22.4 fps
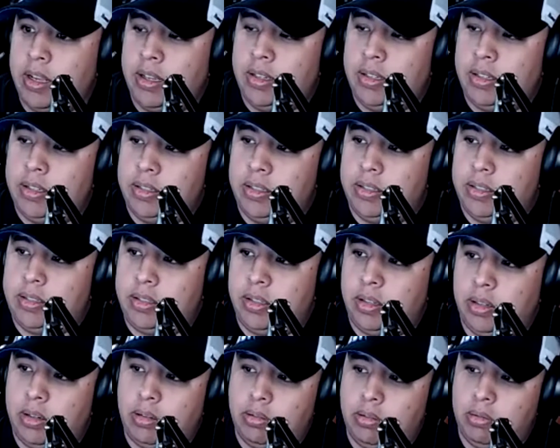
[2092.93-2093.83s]

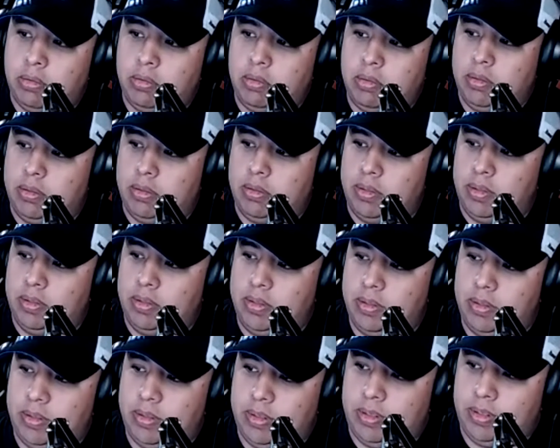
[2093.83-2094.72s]
So
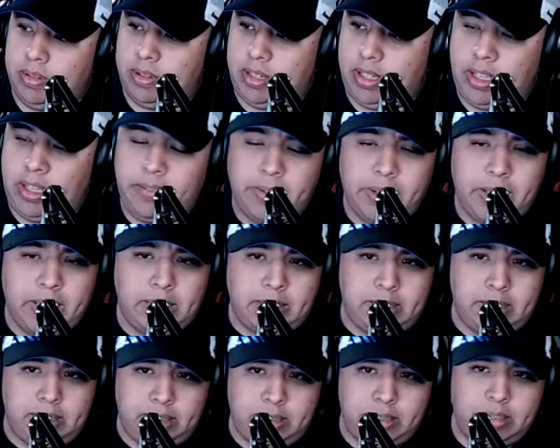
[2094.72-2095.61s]
even
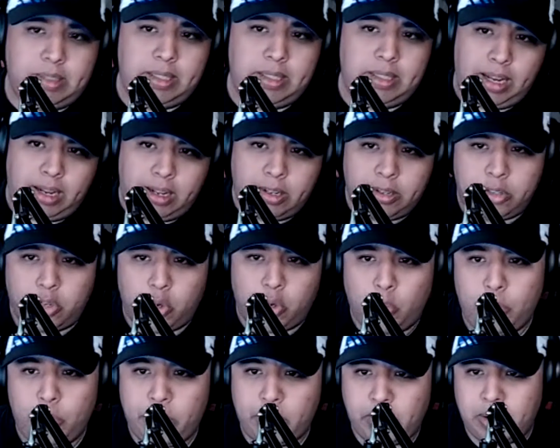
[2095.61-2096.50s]
San
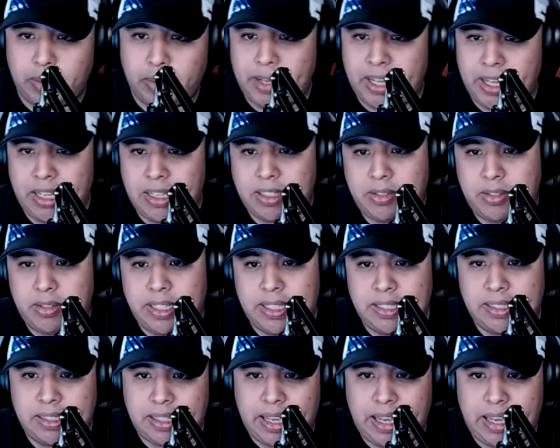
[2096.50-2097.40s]
Antonio coming into
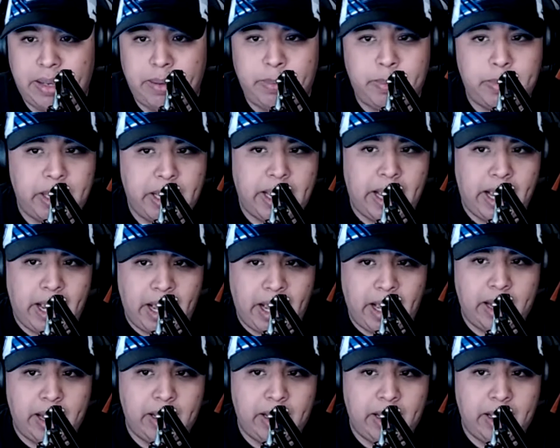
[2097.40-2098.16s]
this game, they had